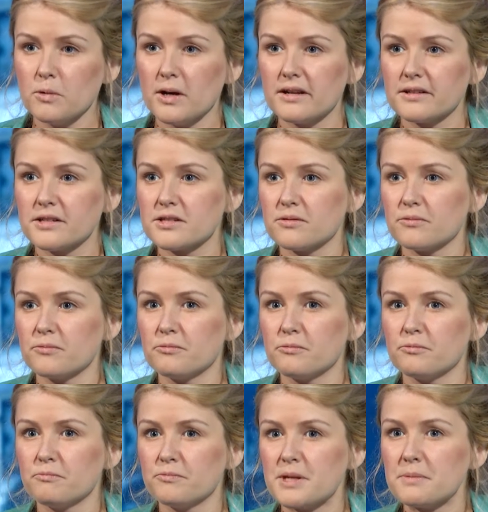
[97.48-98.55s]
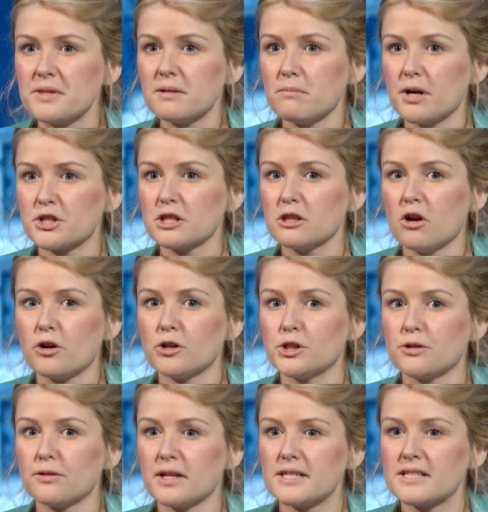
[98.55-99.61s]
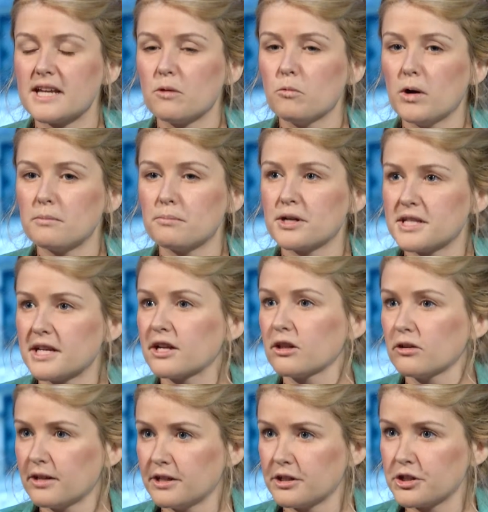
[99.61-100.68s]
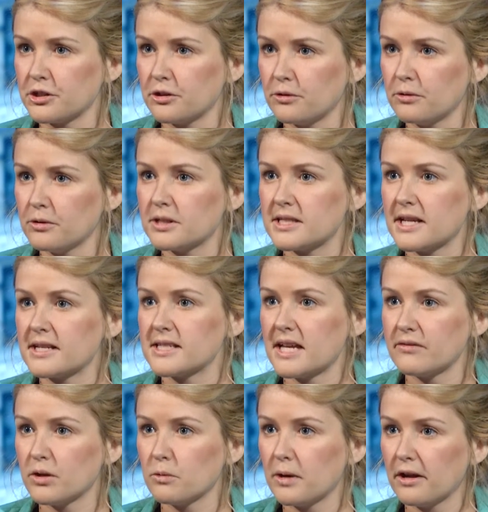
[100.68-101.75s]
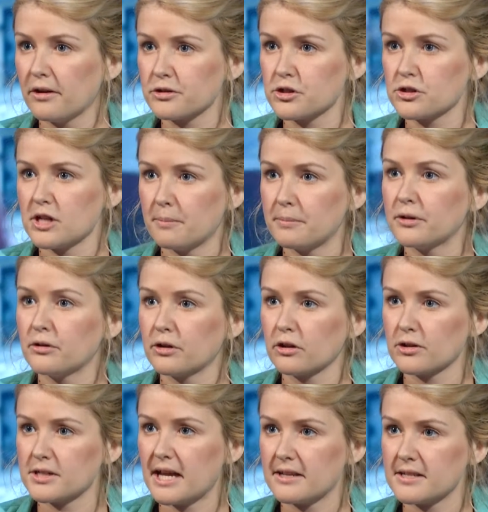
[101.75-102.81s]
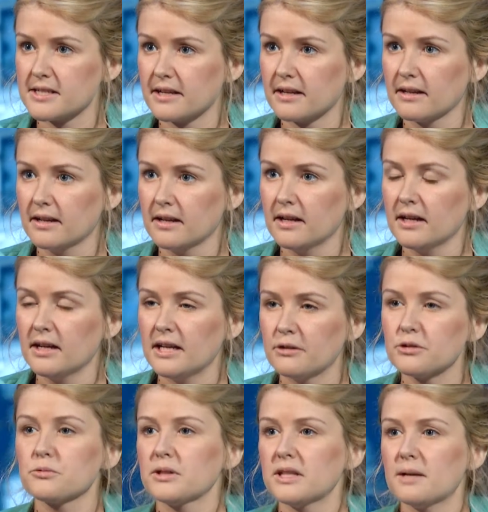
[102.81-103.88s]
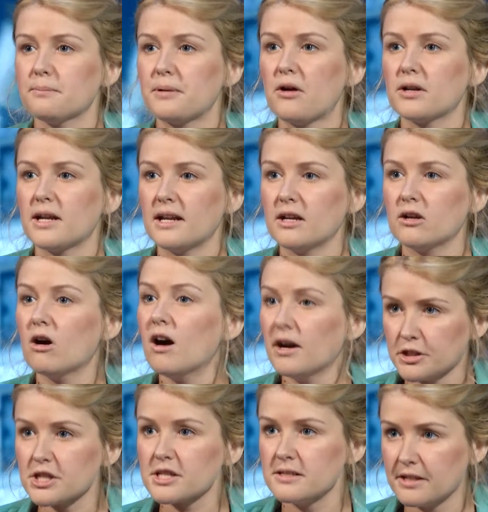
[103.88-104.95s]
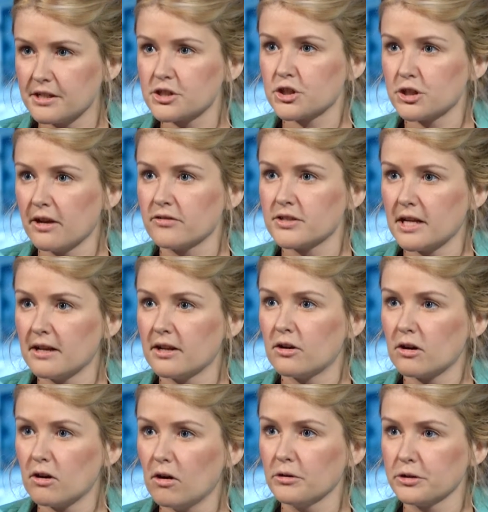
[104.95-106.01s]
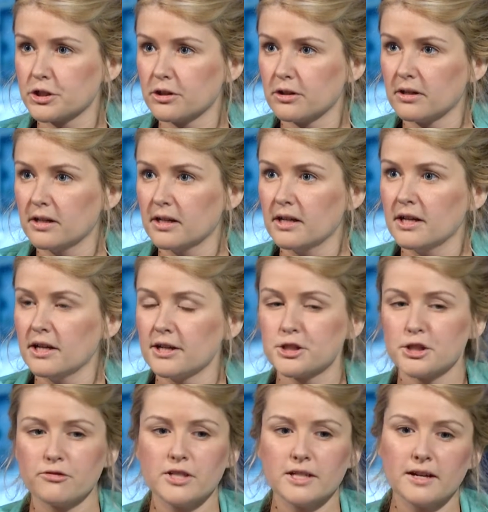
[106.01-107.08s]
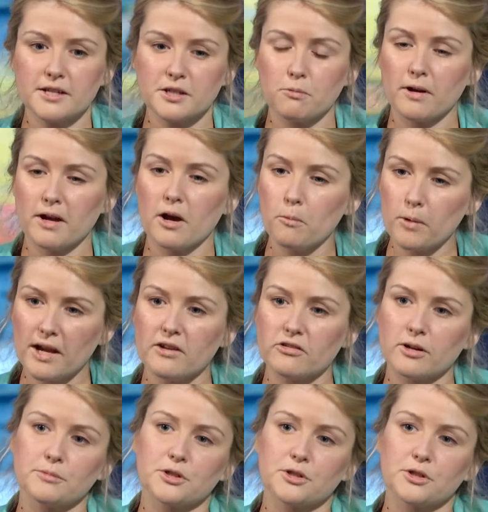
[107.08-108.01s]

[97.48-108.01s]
was something much larger than, say, one particular issue, say saving whales or stopping nuclear testing. It was really about a consciousness shift in our culture, shifting us away from